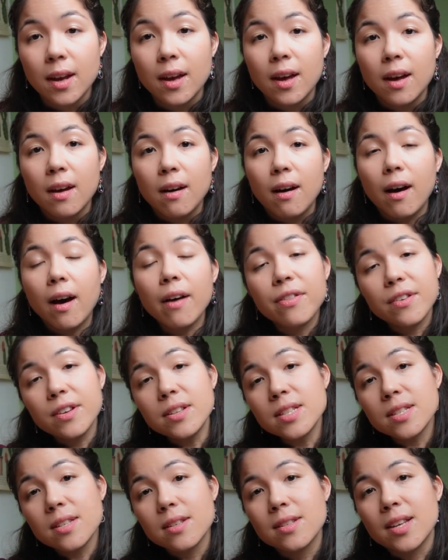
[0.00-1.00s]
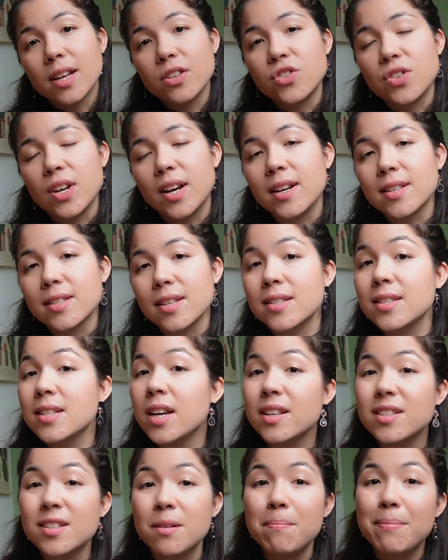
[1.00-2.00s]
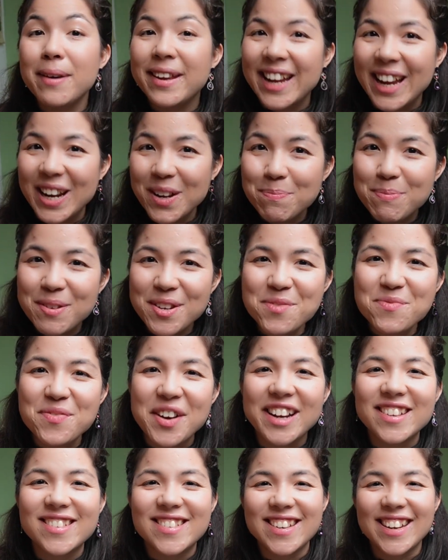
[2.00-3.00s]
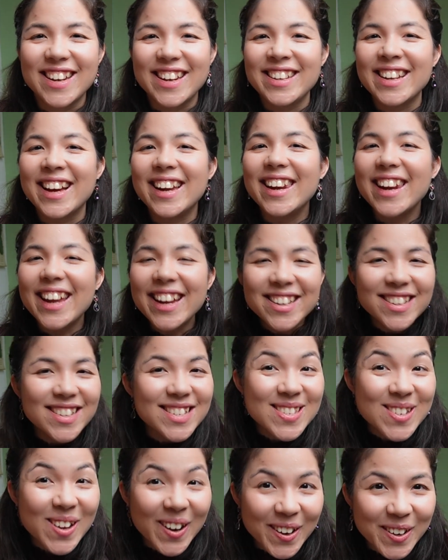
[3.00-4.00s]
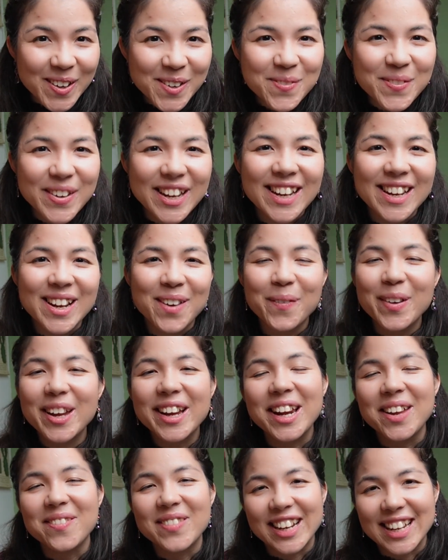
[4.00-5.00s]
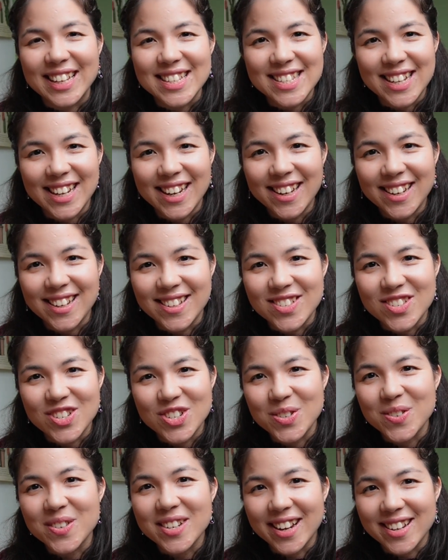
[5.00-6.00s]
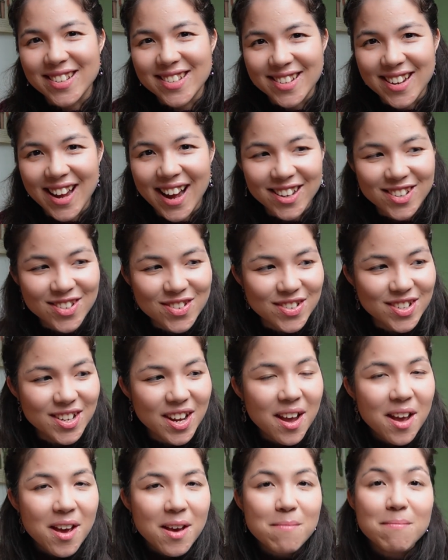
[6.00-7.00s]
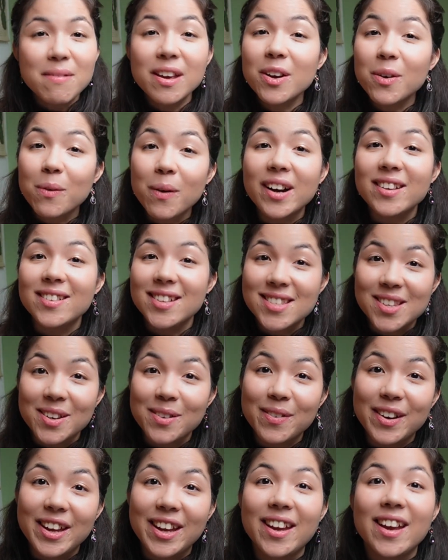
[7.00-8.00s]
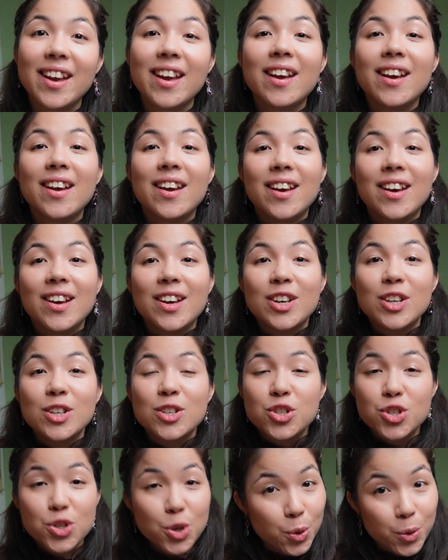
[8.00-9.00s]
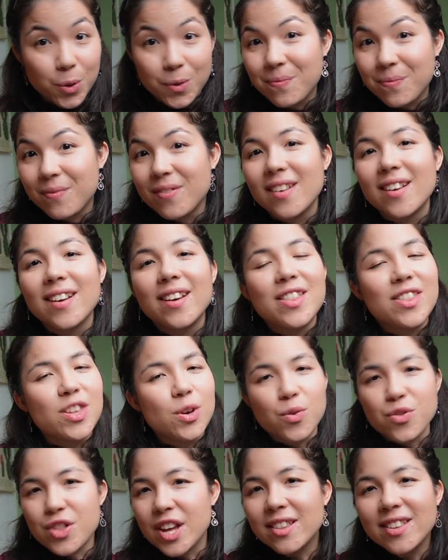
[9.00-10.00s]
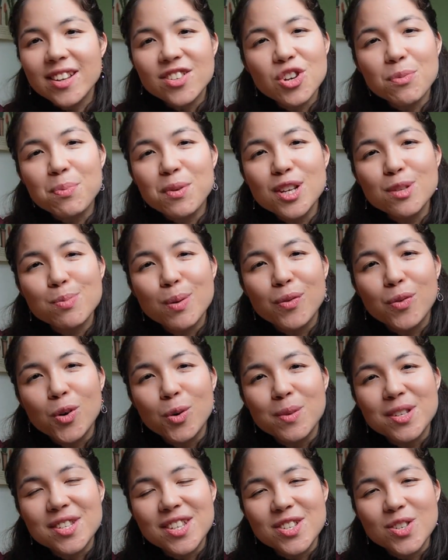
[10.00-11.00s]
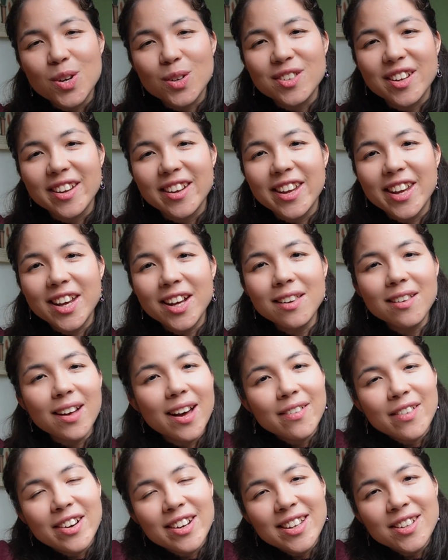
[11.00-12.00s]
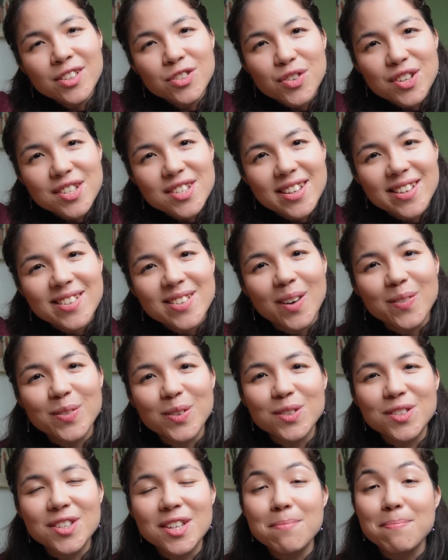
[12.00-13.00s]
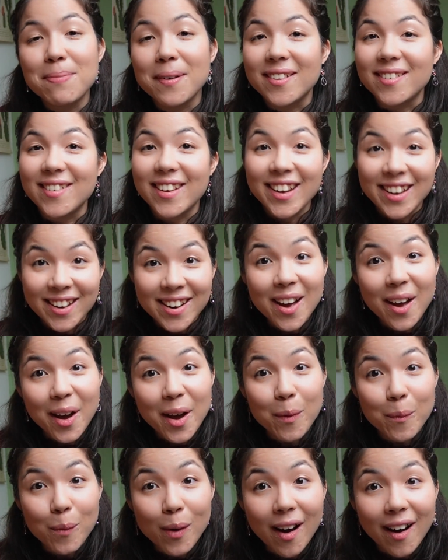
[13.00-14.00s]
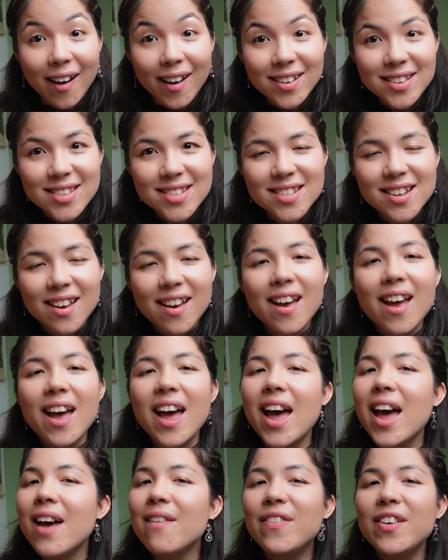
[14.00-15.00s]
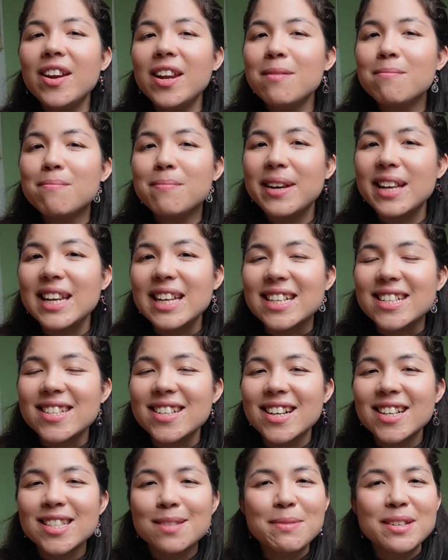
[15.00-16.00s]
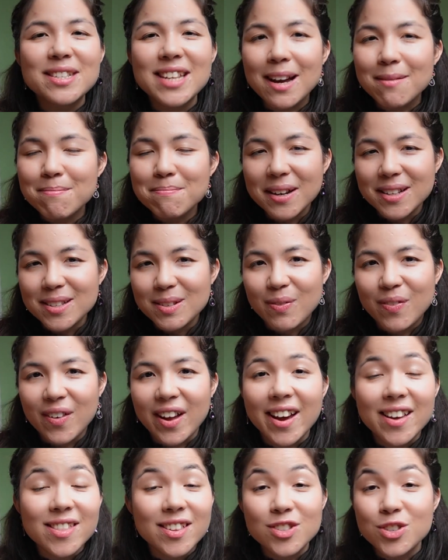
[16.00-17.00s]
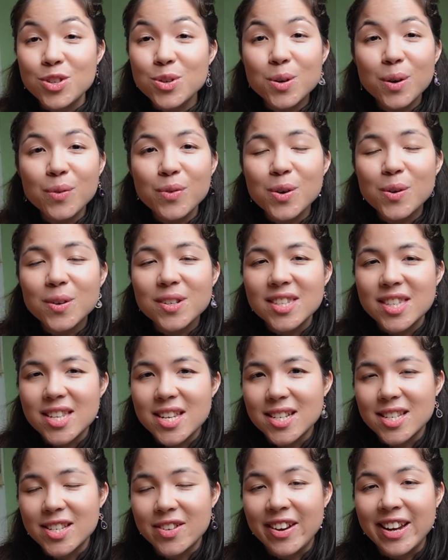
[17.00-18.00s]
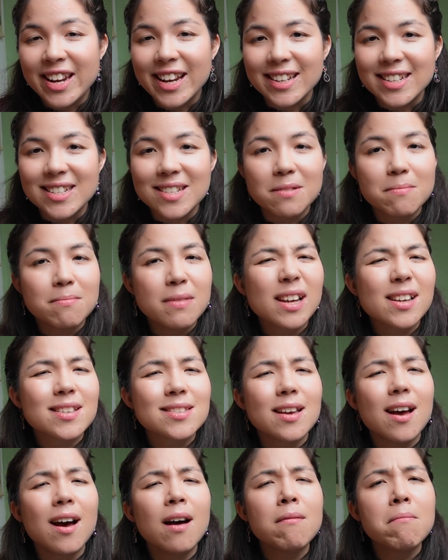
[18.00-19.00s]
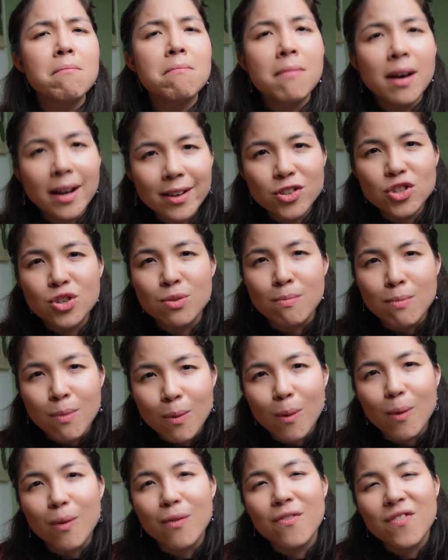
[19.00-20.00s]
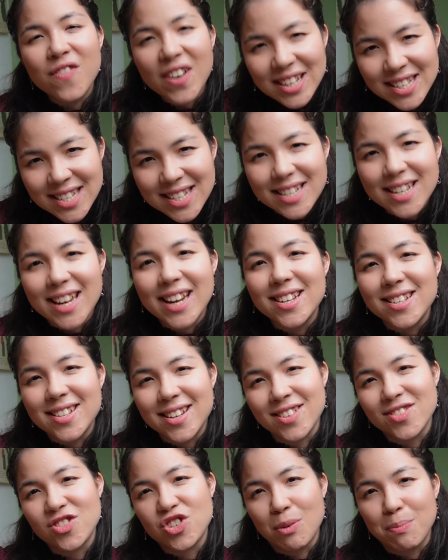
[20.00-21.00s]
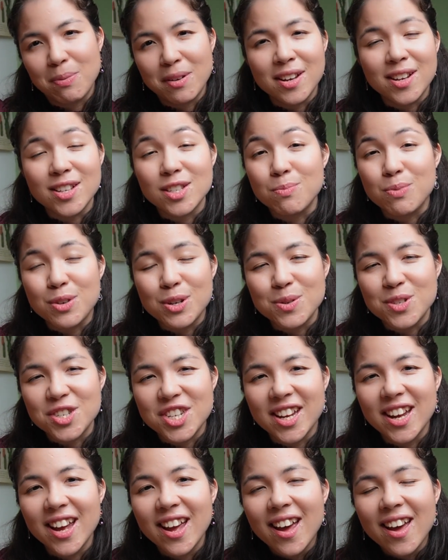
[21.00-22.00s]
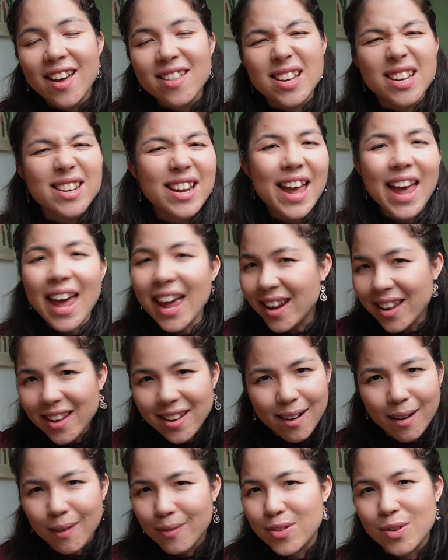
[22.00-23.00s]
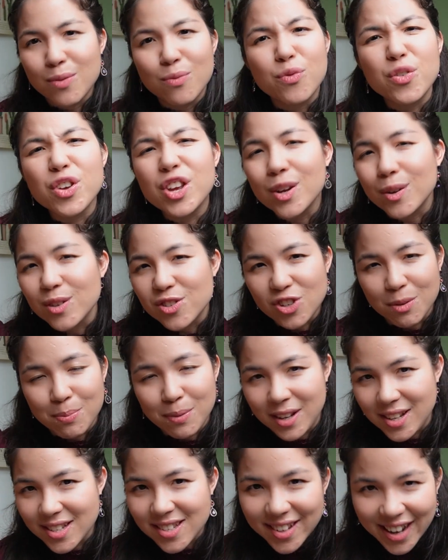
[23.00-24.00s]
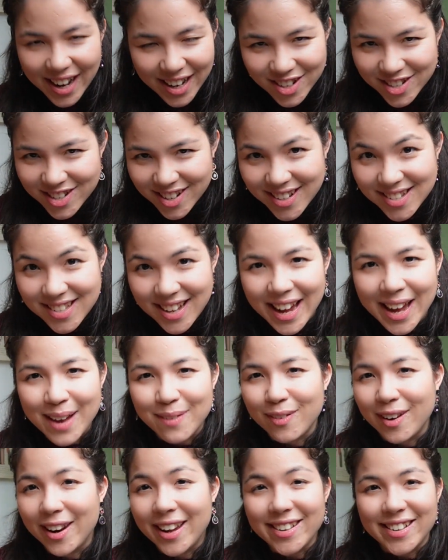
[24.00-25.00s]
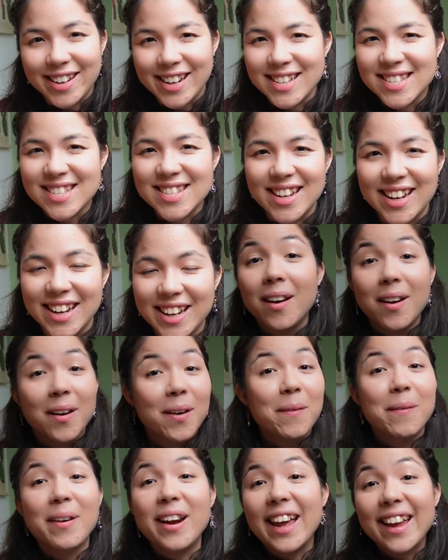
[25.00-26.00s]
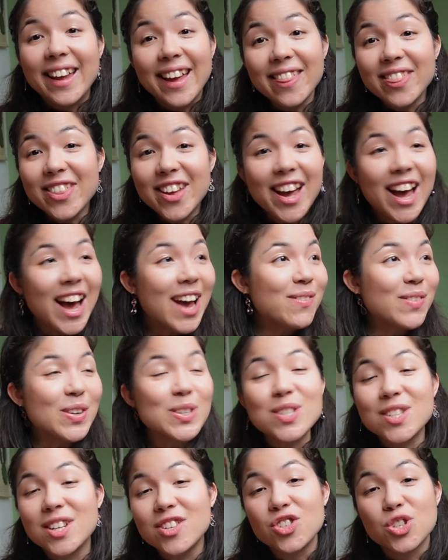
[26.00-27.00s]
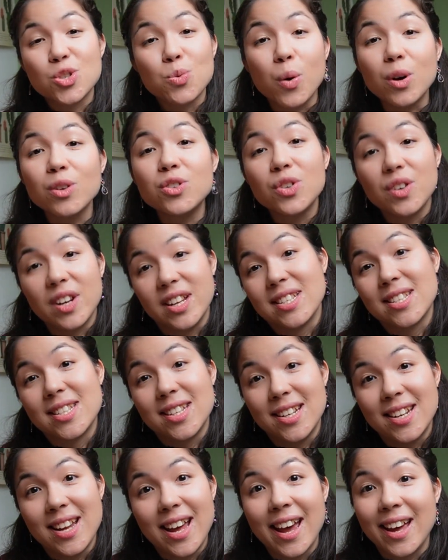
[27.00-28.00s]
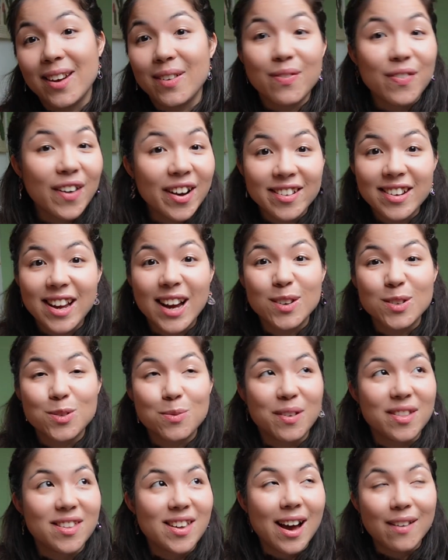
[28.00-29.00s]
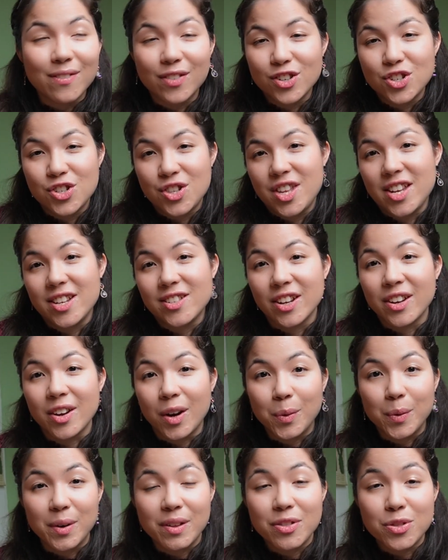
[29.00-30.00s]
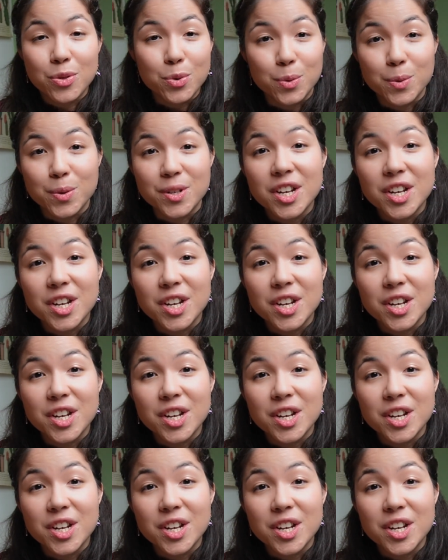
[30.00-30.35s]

Others, such as a certain Penelope writing in a ladies' column in a weekly magazine in June 1900, may quite disagree. Sure, The authentic Japanese performers in Notting Hill are an interesting novelty, but in her words, Evelyn Millard as Madame Butterfly, the Duke of York's Theatre in London, makes a much more fascinating Japanese beauty than any of the real Japanese geishas I have lately seen. When I get there, I mostly just want to listen and find out what the average theatre goer thought.